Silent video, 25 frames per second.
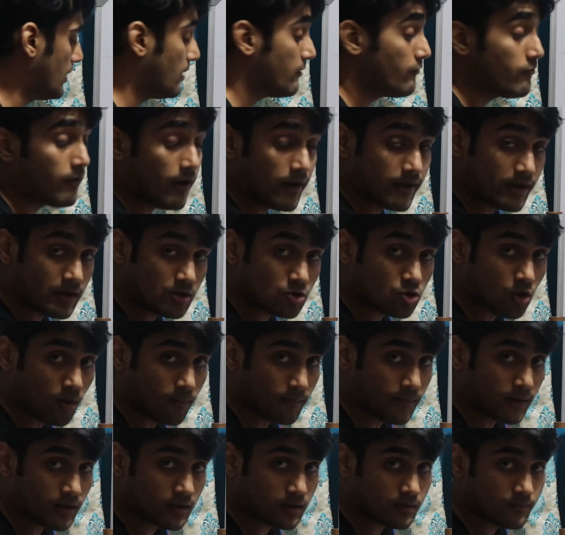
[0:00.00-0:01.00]
the final
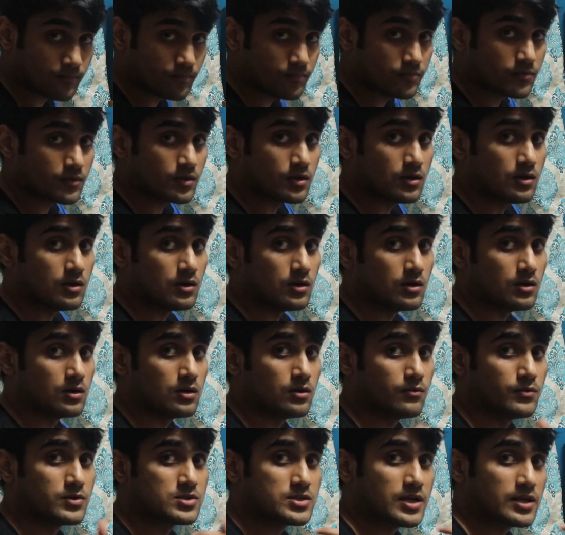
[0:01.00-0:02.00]
topic,
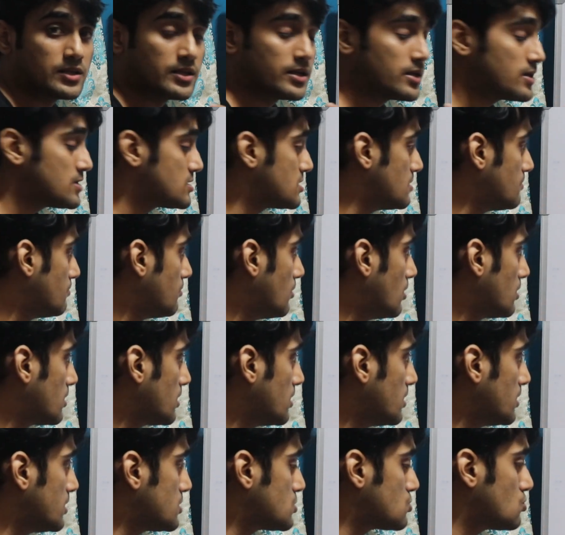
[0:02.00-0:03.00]
which I think is
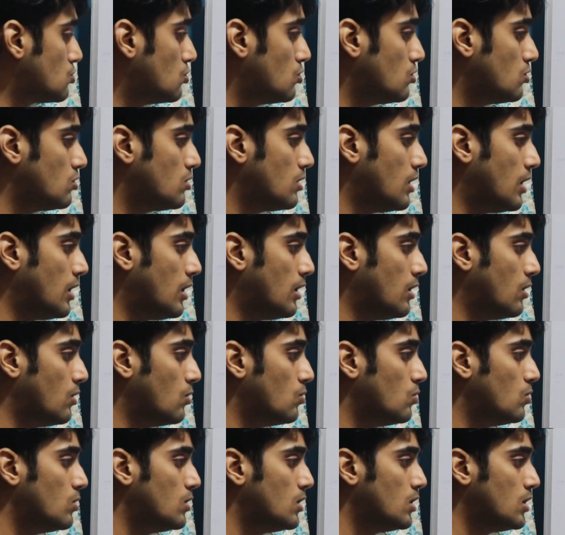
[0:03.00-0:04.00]
important, is to know
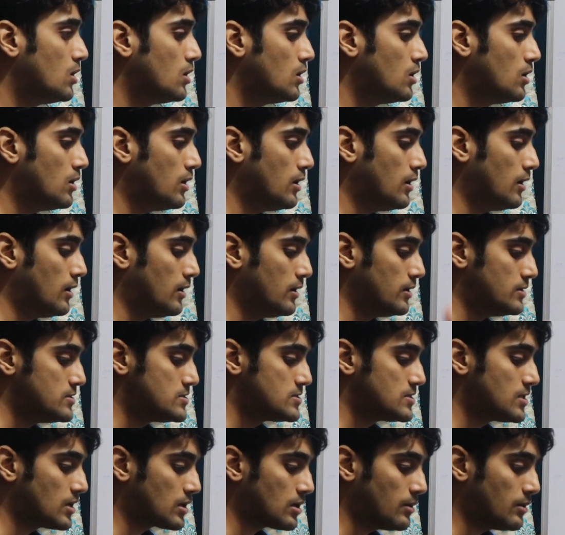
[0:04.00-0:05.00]
how is the